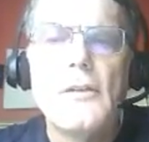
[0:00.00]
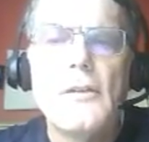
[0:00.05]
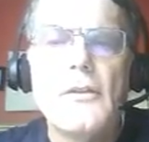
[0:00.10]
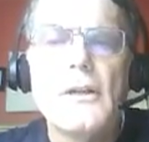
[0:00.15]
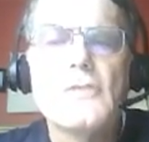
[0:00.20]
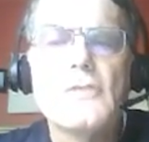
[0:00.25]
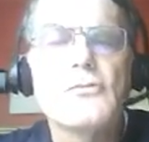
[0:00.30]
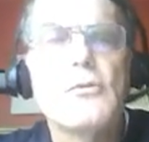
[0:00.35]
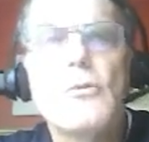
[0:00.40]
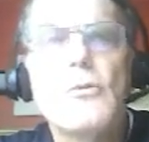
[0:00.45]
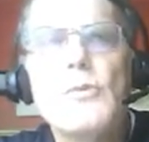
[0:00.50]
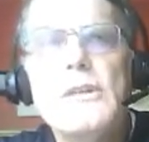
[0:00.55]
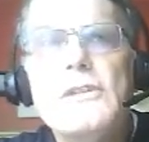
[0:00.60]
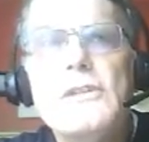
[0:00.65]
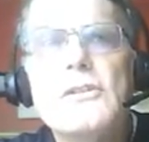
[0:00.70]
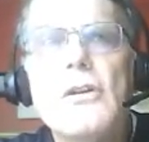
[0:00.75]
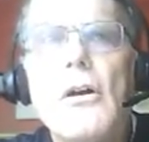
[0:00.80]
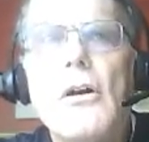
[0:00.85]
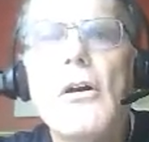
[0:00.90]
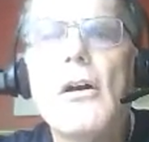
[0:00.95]
Thus, when we
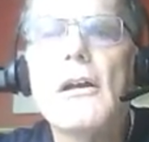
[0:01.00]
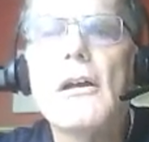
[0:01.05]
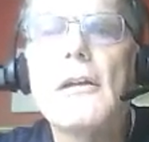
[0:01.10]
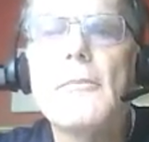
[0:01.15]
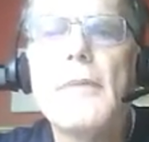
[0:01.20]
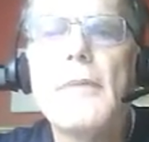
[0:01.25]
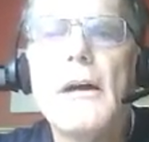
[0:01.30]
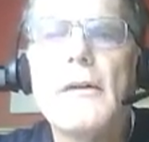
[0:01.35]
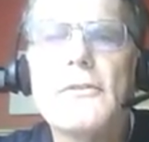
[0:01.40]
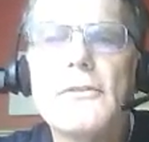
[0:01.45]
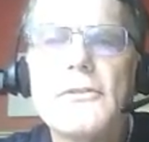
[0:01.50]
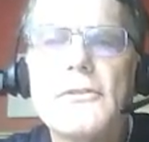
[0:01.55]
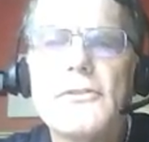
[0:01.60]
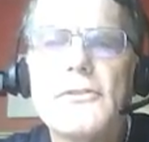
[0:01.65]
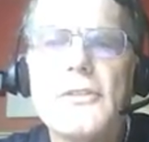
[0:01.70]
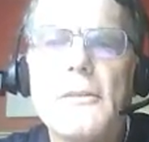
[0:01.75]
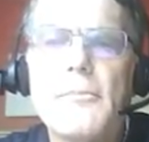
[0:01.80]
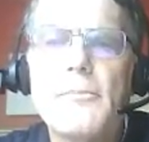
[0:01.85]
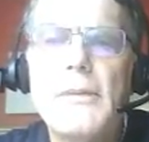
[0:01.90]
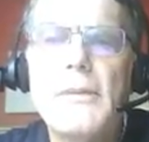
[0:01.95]
talk about
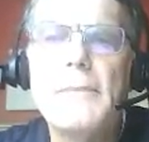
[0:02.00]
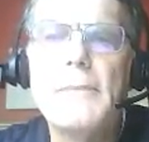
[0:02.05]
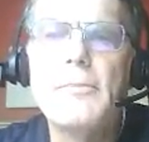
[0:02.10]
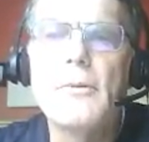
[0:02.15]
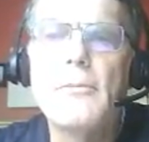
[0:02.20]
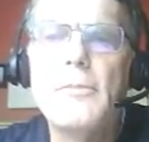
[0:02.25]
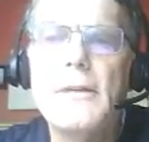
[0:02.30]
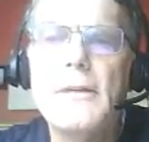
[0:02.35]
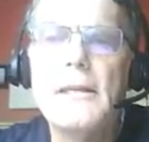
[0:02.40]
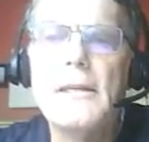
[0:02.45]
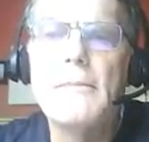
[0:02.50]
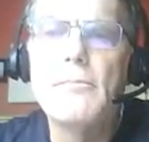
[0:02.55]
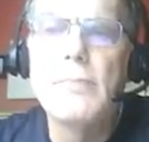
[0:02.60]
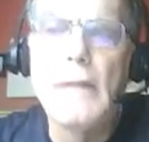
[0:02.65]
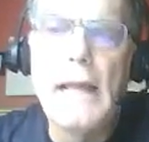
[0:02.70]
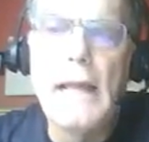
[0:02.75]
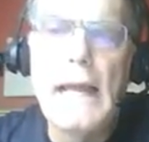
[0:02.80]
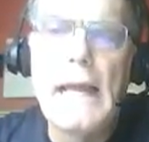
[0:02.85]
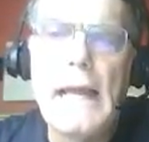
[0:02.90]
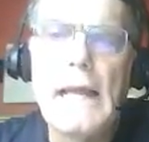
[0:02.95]
some people being
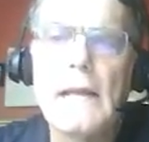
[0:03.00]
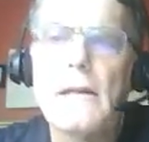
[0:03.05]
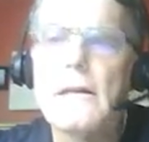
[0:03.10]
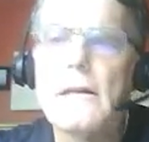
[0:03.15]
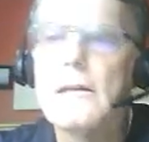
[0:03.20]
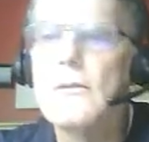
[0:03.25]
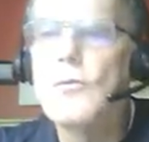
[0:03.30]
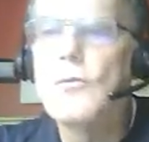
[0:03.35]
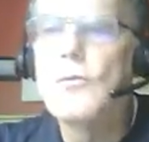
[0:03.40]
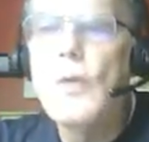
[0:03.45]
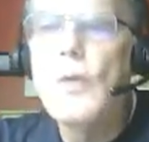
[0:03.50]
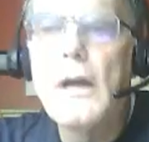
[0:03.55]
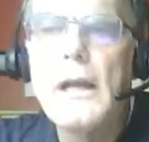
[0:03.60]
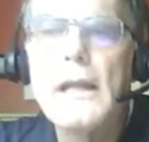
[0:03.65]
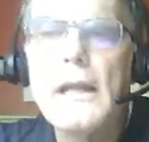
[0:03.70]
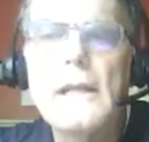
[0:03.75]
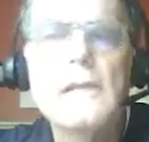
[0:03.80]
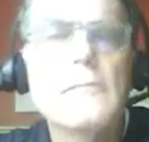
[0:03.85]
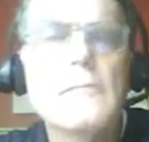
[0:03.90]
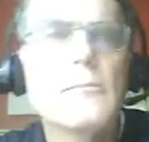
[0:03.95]
black,
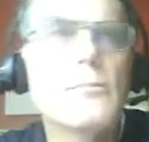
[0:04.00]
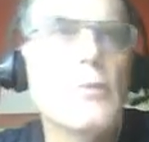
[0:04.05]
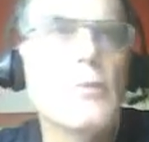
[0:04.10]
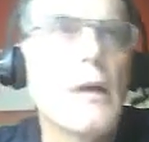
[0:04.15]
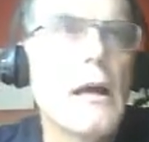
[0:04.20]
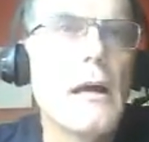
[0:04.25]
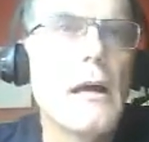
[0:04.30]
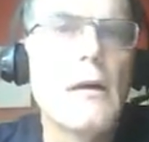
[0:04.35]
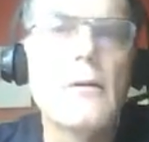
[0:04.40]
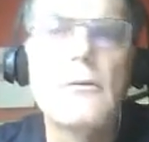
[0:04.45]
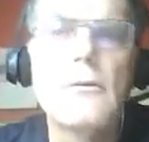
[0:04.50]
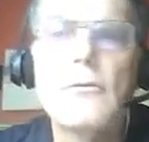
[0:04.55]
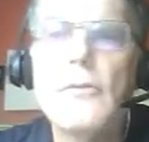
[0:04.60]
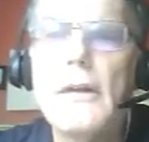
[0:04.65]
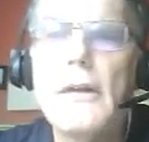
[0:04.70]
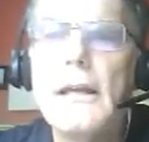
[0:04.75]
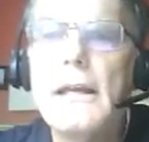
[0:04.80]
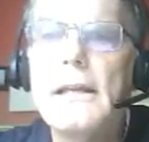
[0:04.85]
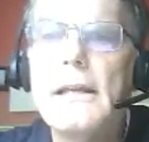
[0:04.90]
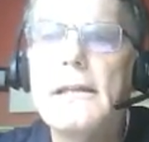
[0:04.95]
white, brown,
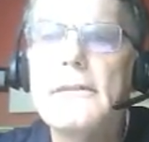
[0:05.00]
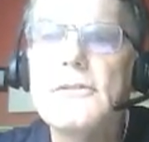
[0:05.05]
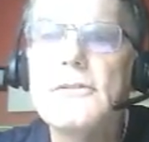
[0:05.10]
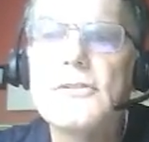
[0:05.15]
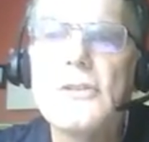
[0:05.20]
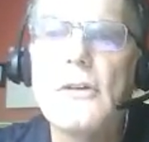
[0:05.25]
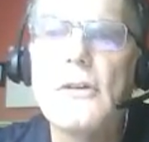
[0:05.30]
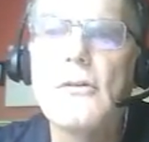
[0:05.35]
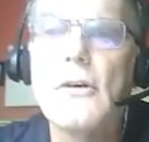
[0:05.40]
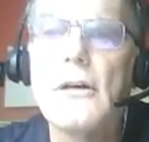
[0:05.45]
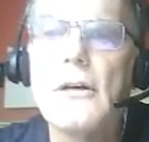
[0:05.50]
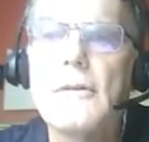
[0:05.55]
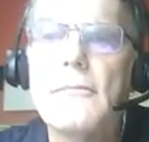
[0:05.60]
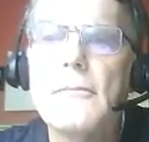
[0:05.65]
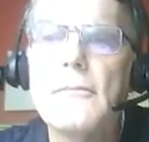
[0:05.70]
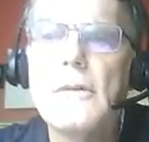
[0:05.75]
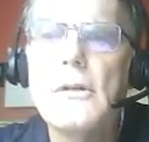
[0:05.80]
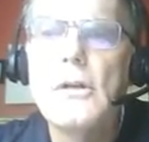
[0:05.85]
red, and so on,